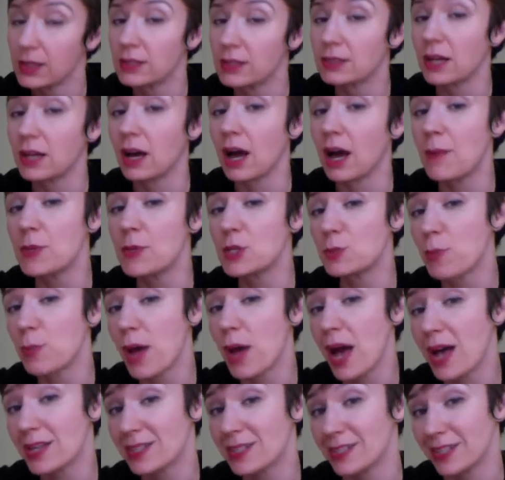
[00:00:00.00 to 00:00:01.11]
time is
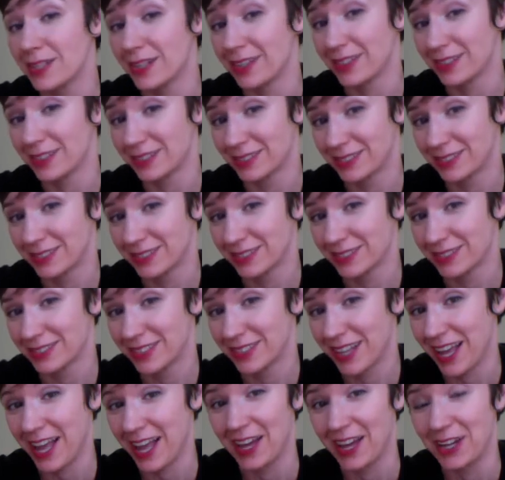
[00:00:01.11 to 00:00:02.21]
passing.
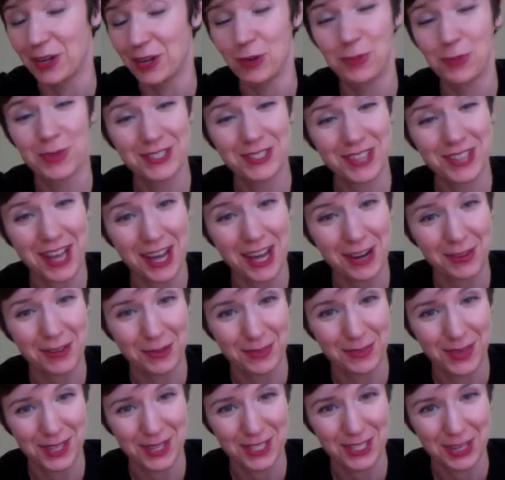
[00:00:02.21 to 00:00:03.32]
And it would be sad if you
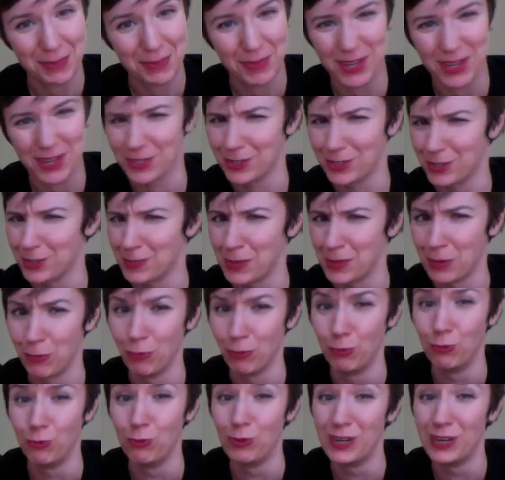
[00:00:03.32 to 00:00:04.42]
missed it because it would be
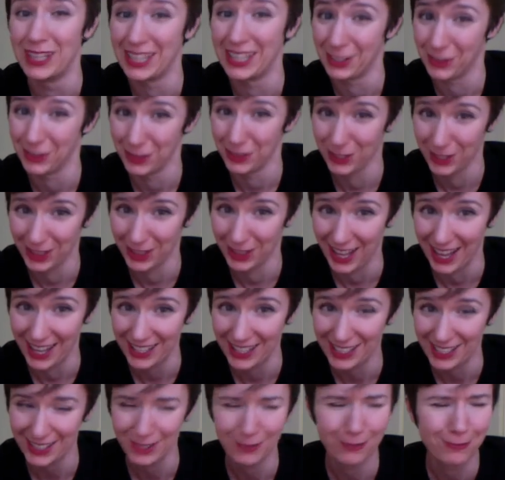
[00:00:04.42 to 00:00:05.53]
really good
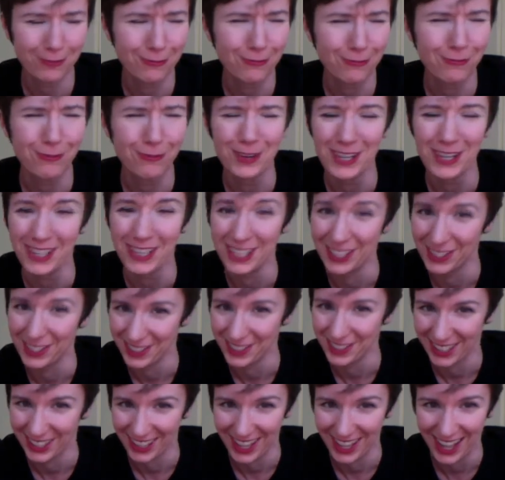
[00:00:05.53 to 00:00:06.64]
class, really good
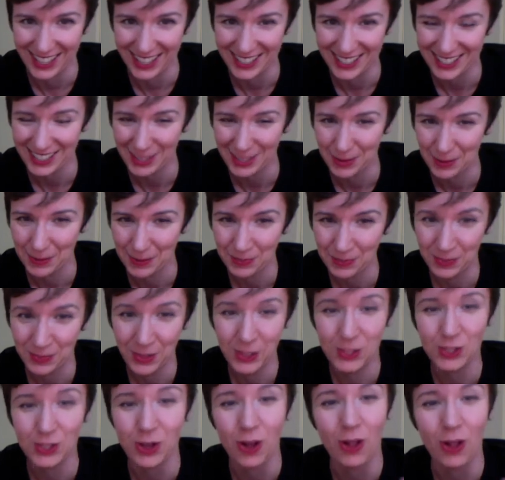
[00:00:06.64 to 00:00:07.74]
class.
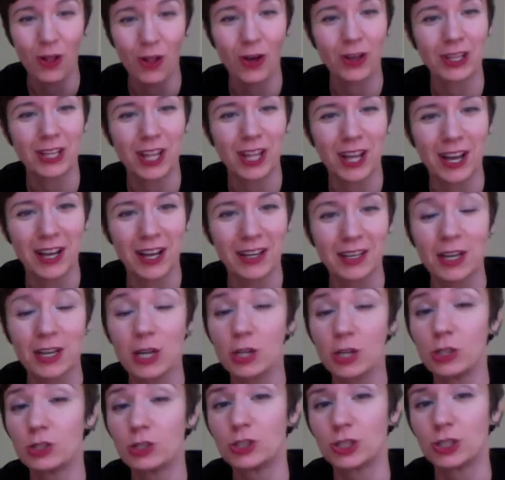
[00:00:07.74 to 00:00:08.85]
It's all online.
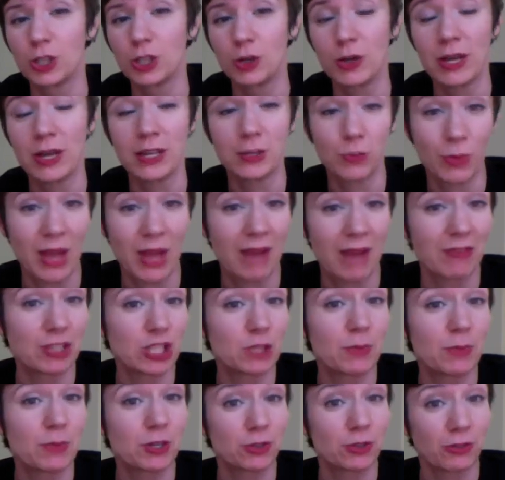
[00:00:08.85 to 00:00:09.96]
Show it. We have a
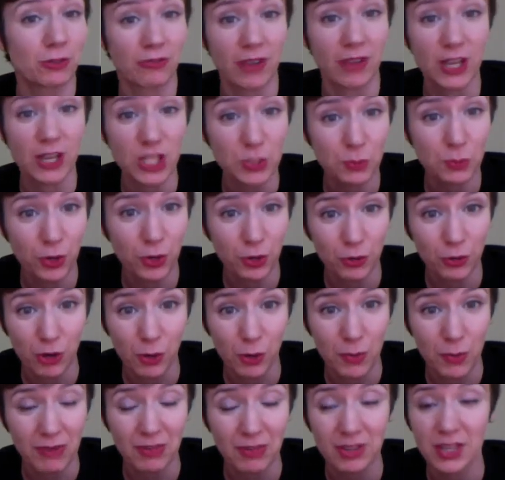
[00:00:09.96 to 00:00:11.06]
special Facebook group
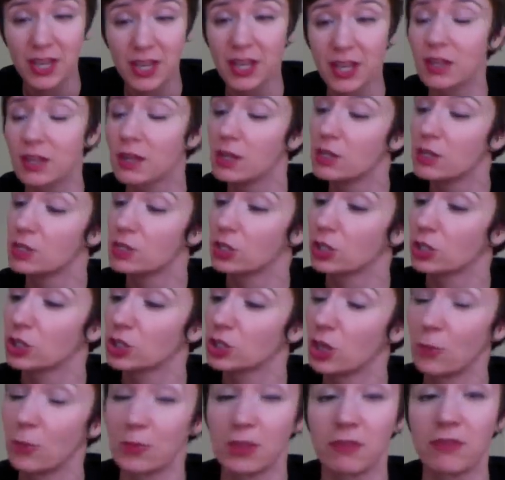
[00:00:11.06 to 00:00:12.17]
and everything. Show
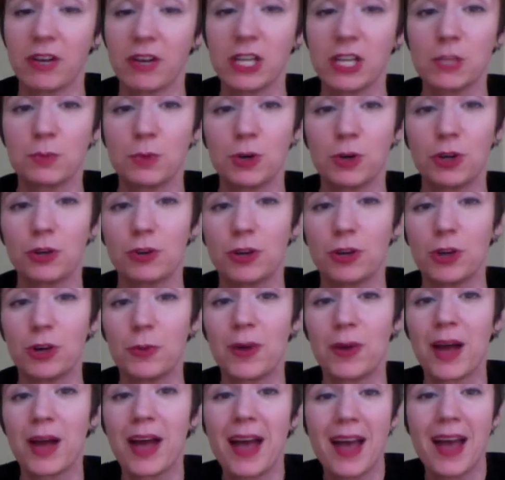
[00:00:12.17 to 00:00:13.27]
up in the Facebook group,
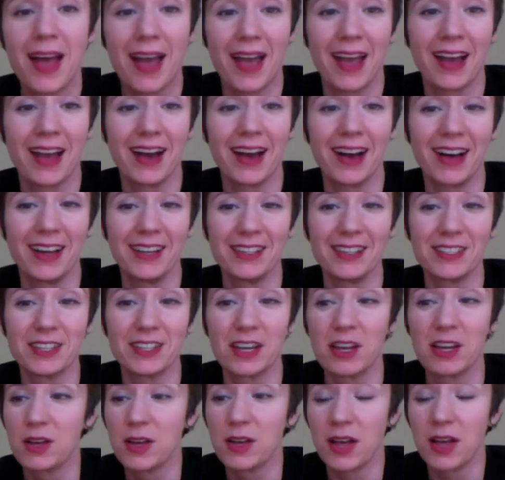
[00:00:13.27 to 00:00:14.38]
and
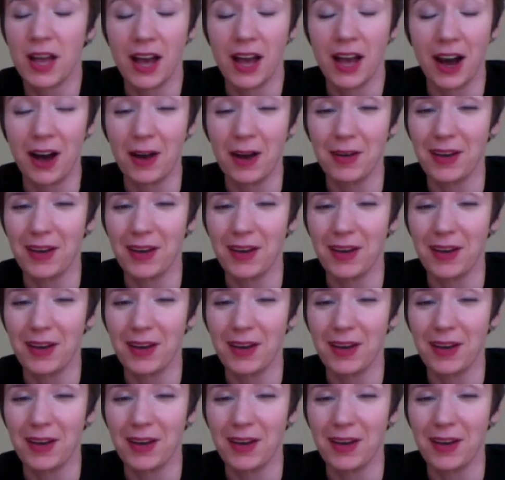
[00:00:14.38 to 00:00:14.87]
uh,